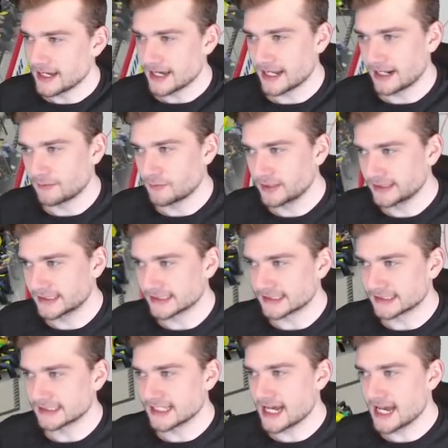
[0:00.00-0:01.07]
And I went to
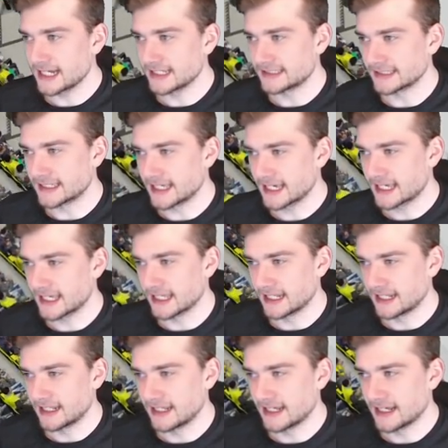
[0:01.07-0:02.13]
slide to kick it.